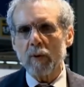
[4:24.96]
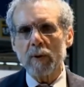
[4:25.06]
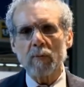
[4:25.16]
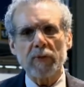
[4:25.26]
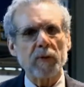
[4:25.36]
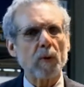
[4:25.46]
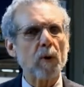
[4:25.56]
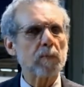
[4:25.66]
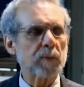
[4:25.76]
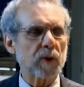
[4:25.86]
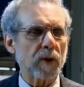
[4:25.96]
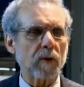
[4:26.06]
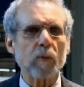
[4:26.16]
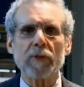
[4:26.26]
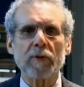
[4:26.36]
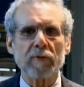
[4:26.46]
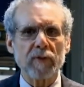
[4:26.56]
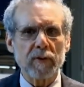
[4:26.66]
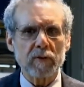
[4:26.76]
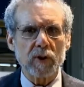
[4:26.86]
knowing what their hopes are, what their
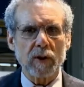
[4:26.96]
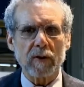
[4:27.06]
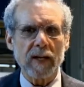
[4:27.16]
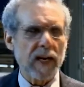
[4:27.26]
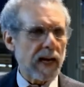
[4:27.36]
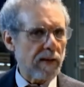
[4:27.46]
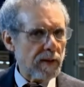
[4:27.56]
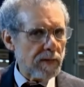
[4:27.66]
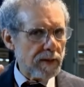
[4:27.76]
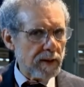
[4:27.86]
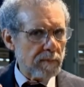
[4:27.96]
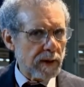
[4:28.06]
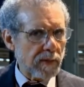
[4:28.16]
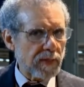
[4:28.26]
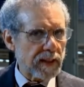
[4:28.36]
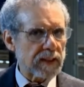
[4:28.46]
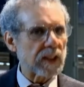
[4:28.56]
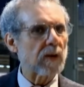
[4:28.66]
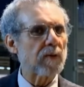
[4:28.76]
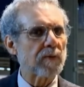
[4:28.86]
fears are, how they think about
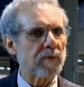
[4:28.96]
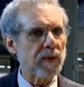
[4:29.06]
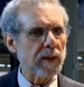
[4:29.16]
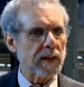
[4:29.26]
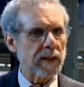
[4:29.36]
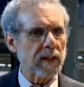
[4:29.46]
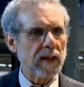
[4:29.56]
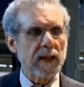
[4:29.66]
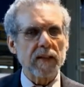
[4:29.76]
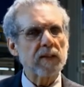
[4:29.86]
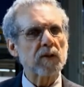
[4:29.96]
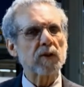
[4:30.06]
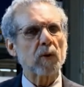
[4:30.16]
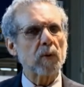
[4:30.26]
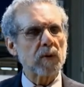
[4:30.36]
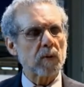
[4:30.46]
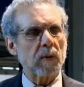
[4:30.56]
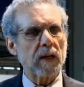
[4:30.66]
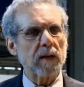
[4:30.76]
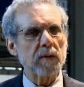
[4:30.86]
things, how they're feeling. This is going to
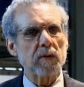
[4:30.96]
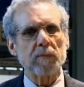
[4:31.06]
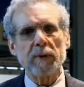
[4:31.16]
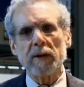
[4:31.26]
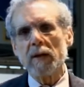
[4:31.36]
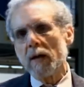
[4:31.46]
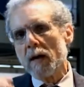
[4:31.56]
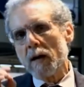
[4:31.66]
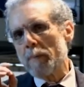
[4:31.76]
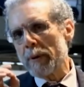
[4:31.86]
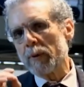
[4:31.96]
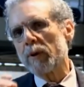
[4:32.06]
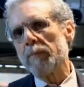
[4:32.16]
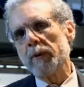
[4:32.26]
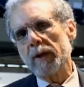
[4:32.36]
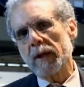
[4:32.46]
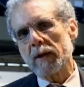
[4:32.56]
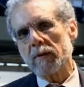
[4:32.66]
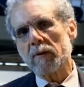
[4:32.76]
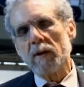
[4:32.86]
allow you to be a better
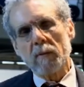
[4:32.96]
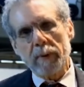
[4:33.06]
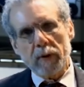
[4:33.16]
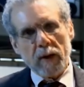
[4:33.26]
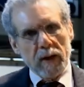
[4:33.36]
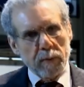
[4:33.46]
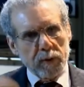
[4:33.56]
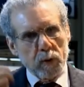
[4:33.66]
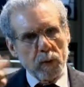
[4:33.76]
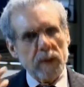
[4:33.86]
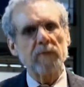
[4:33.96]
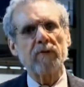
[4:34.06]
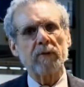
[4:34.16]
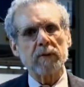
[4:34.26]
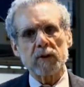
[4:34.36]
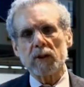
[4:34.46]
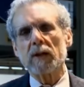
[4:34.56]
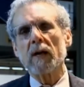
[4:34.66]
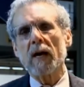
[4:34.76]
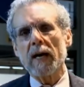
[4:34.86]
communicator, better able to influence,
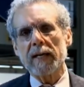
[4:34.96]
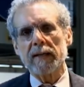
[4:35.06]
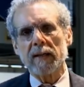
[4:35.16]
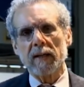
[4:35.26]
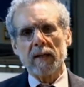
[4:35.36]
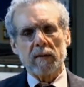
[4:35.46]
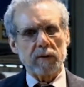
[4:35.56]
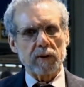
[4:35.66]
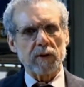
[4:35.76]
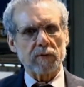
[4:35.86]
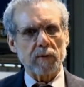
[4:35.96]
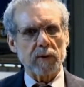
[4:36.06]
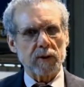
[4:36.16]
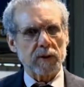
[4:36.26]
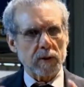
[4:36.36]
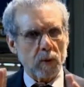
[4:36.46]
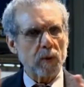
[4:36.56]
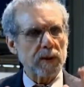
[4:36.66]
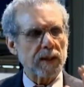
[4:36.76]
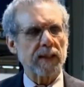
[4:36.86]
to guide, which is, of course, the
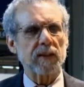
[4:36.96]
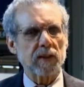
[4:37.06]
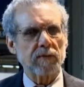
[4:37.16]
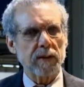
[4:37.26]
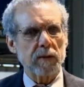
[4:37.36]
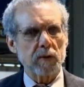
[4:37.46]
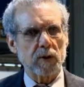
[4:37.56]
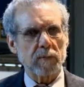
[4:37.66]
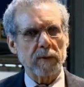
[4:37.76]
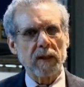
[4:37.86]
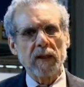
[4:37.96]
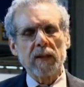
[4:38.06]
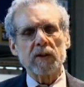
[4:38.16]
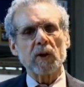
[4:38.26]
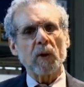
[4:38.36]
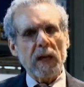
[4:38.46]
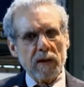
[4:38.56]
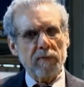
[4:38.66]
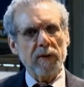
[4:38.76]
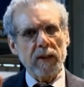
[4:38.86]
core task of leadership. So
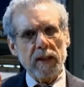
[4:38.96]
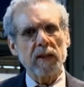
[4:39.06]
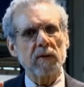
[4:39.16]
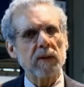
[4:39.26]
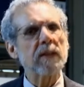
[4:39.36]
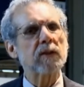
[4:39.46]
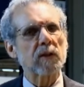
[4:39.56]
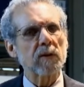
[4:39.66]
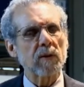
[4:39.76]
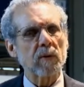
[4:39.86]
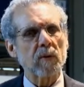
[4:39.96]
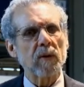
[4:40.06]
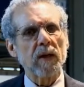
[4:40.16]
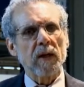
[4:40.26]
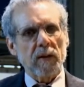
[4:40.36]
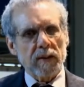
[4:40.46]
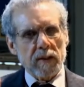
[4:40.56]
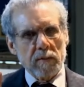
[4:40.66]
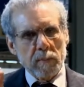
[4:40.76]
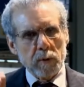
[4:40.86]
every leader needs to know
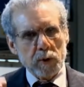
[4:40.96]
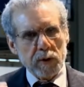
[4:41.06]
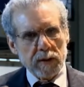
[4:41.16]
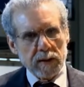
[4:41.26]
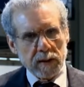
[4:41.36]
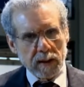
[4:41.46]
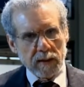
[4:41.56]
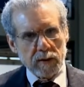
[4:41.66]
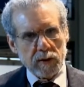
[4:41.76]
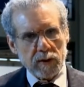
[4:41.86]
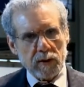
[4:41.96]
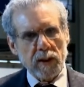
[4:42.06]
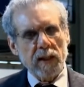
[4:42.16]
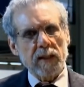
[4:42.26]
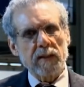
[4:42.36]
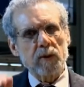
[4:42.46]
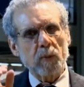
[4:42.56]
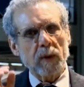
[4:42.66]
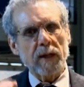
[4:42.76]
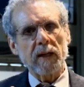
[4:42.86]
that emotional intelligence
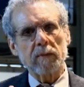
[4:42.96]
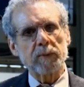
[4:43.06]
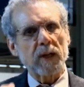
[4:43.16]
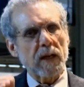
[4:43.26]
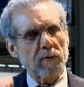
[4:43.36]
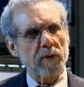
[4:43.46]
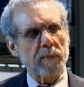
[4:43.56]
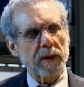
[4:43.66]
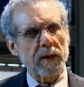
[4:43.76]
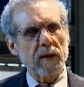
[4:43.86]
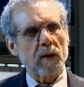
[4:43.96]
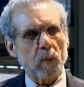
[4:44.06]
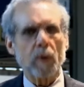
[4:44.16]
is what helps everybody